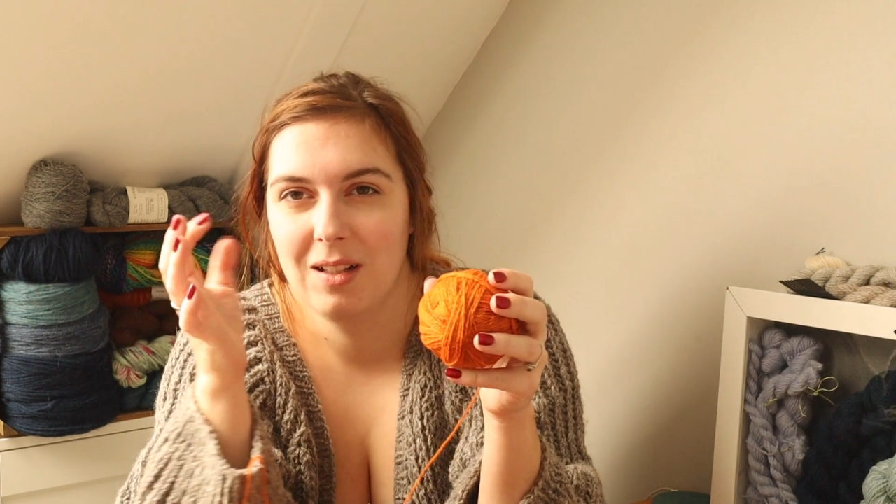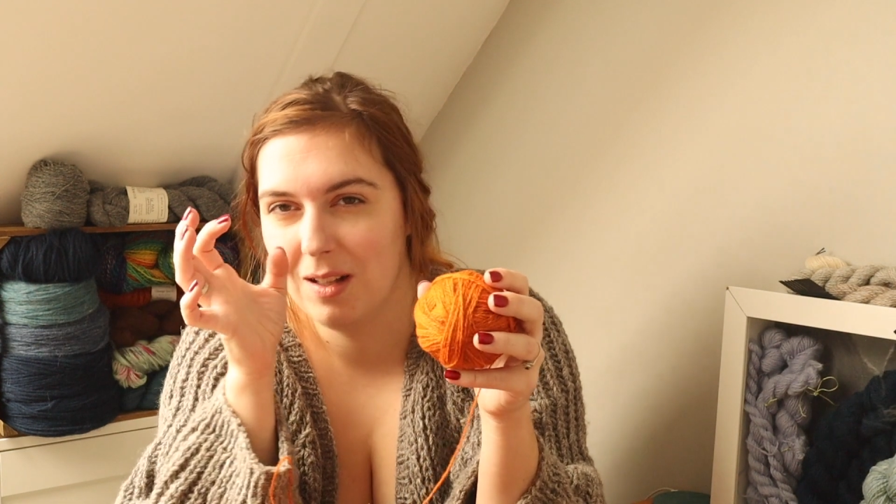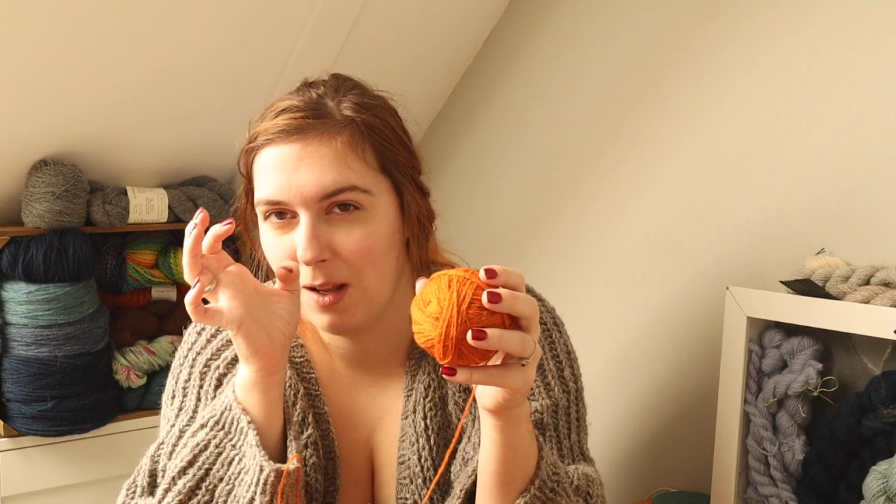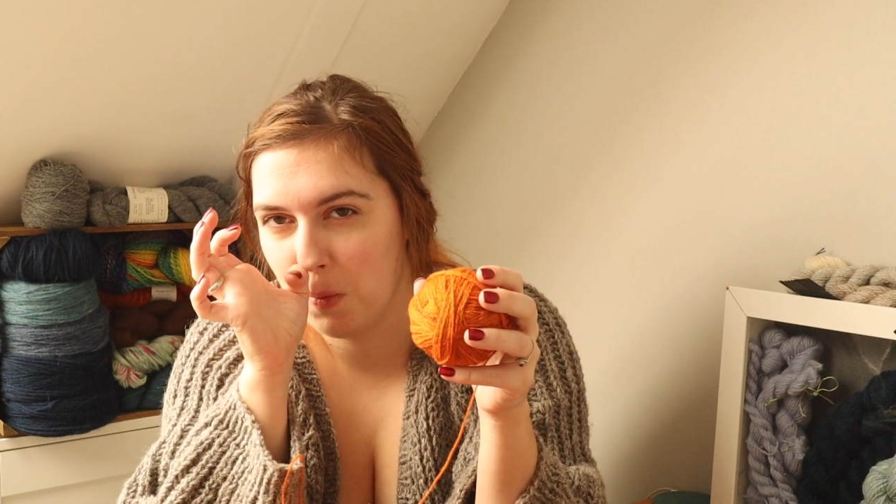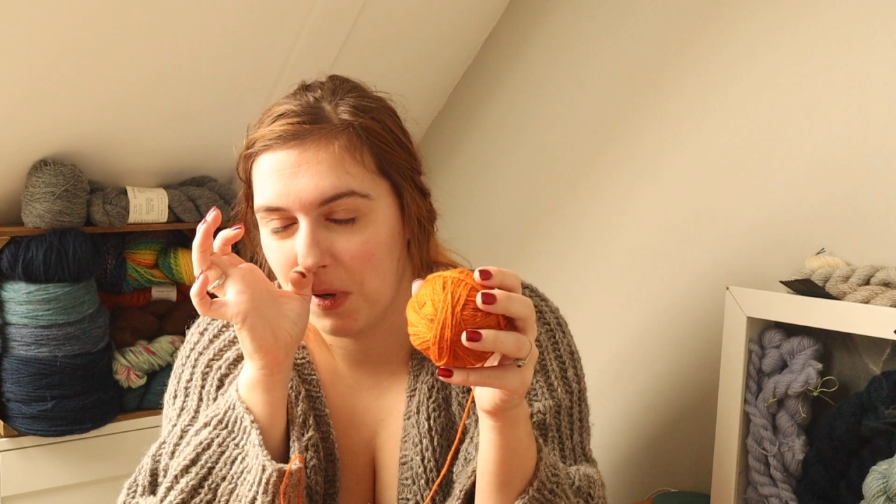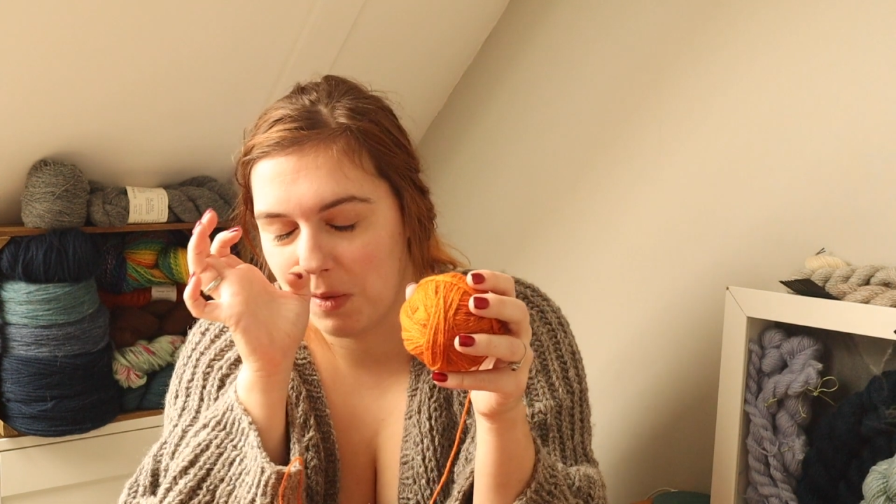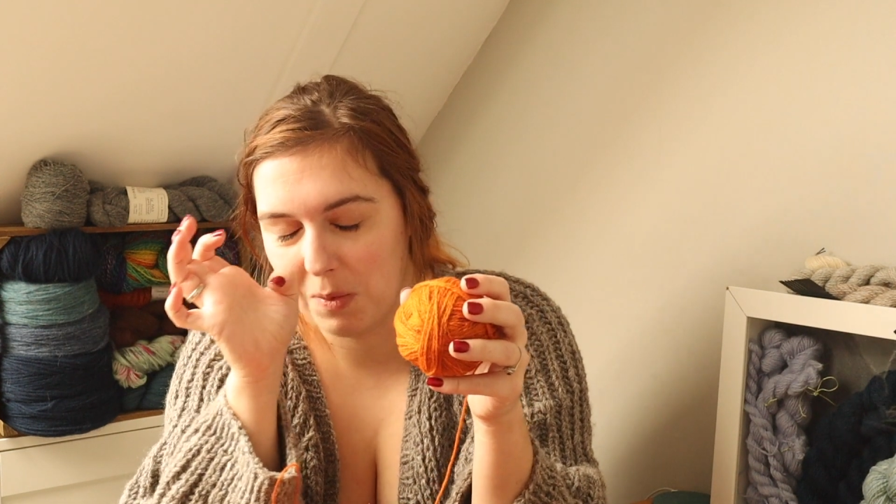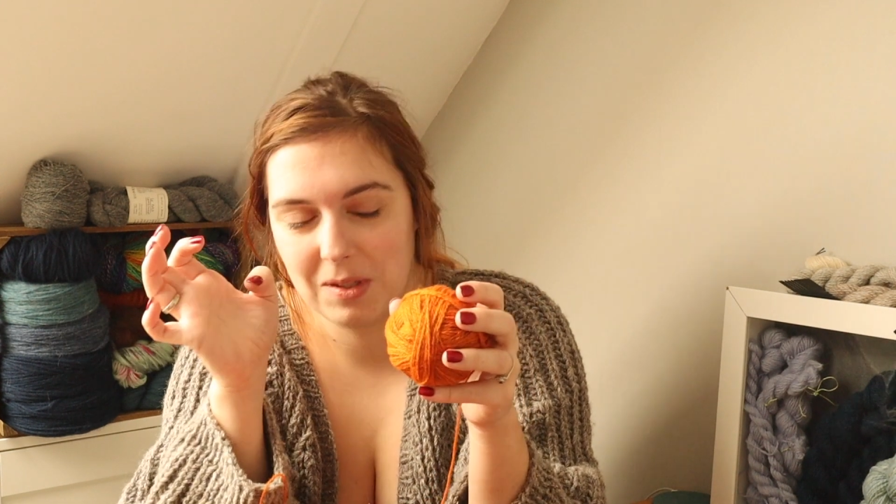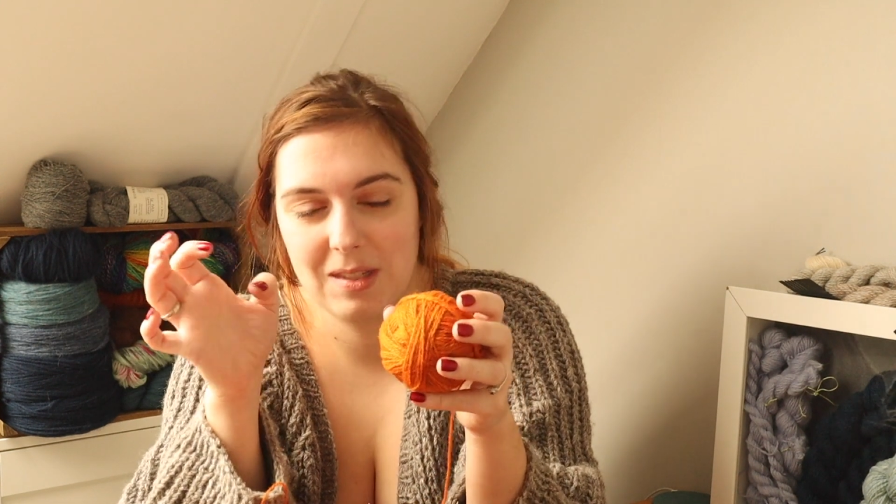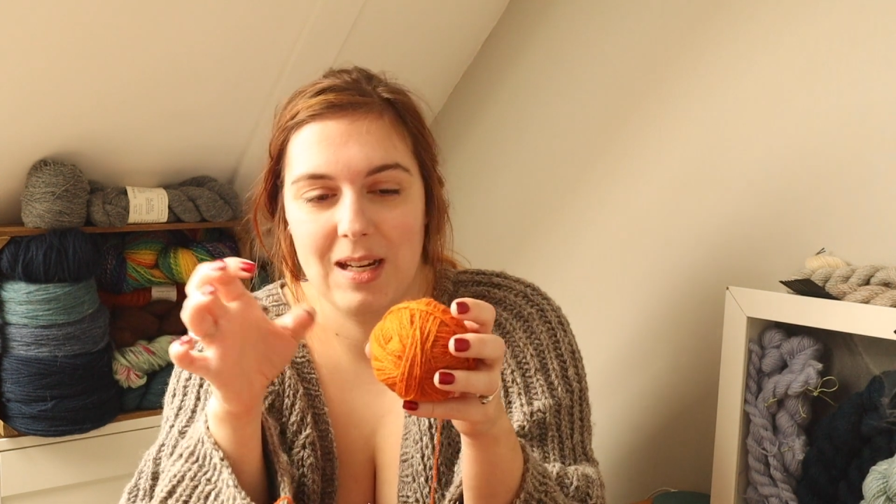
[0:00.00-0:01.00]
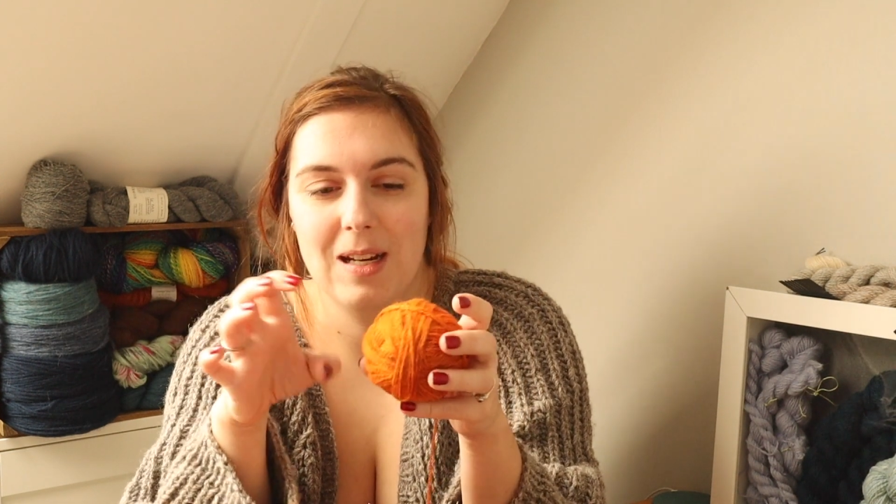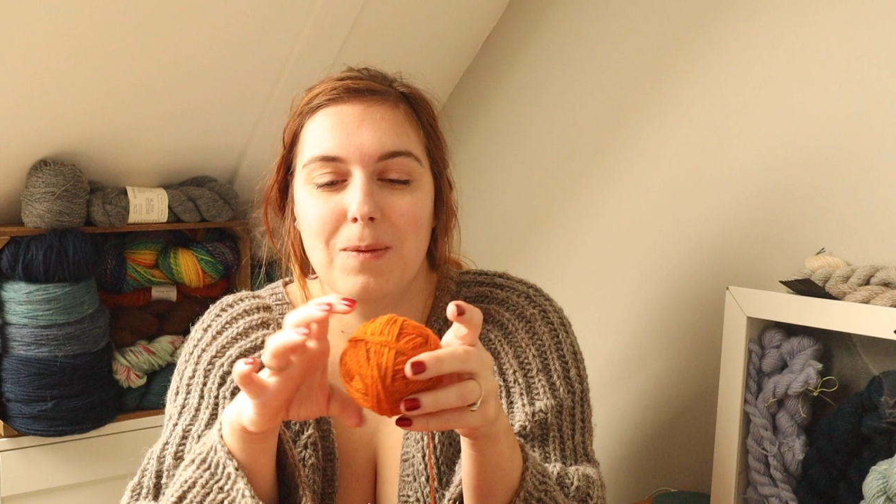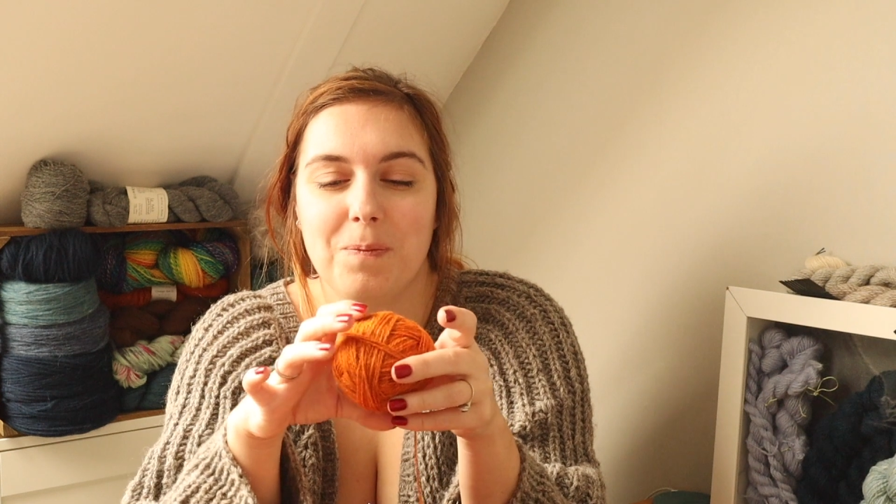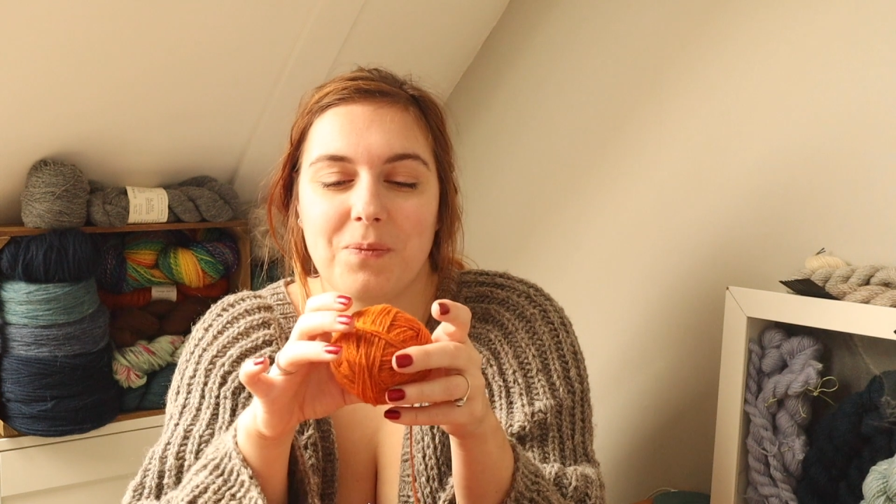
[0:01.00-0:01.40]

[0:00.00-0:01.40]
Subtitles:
nobody will see.